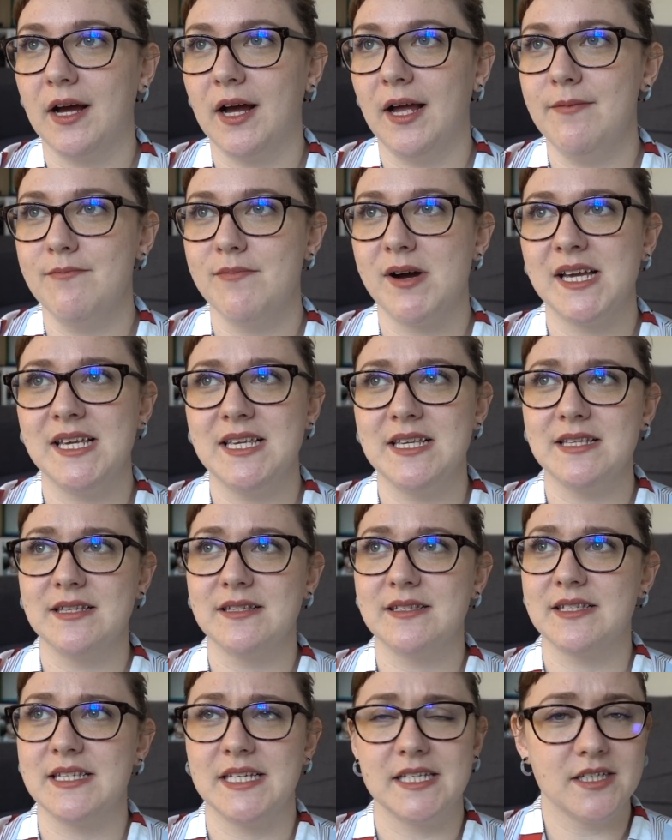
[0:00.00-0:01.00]
I might
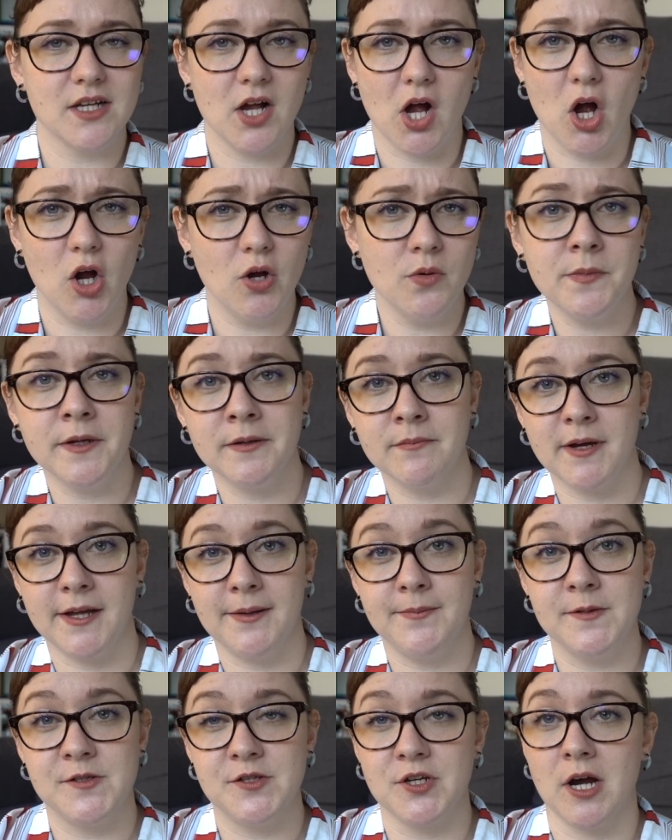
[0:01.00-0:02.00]
sit at home in my
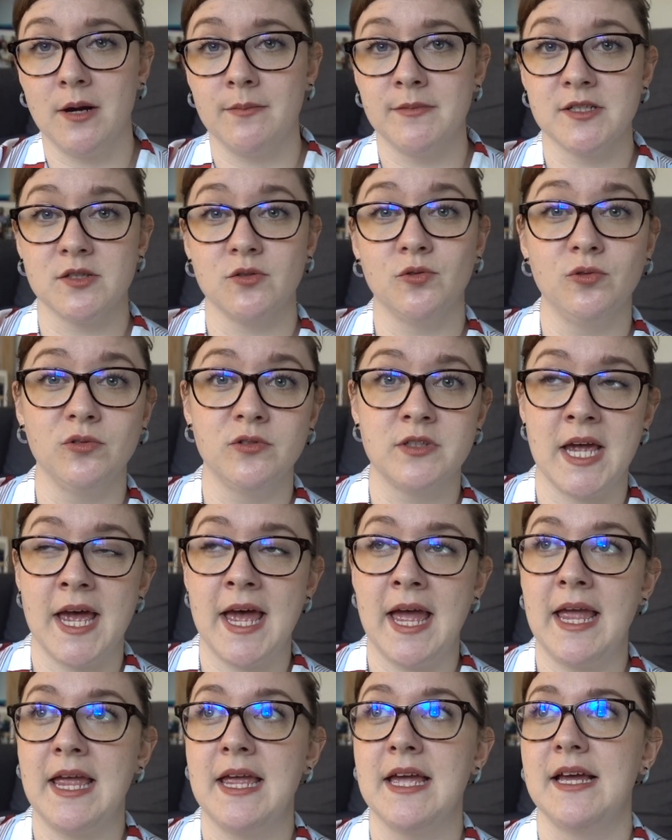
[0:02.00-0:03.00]
pajamas all
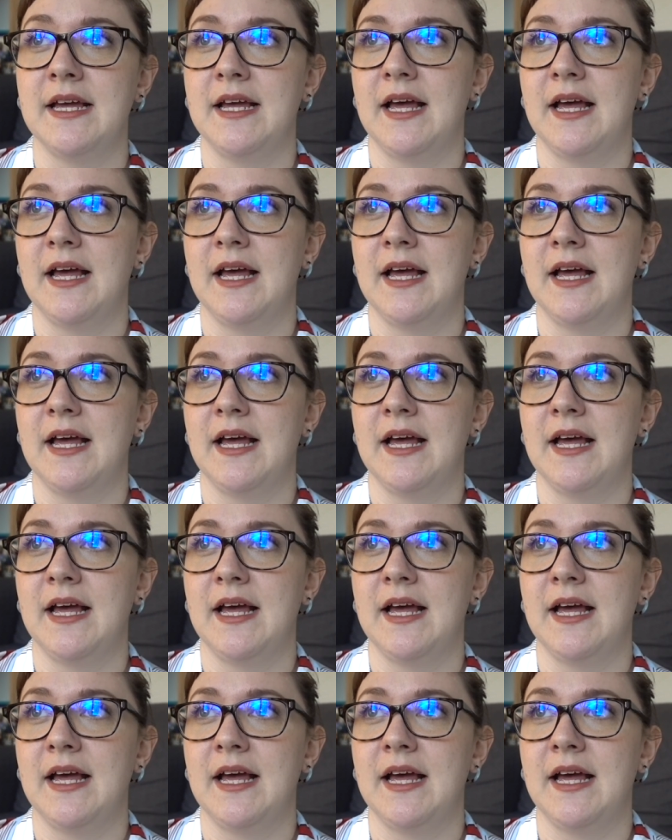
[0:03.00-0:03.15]
day,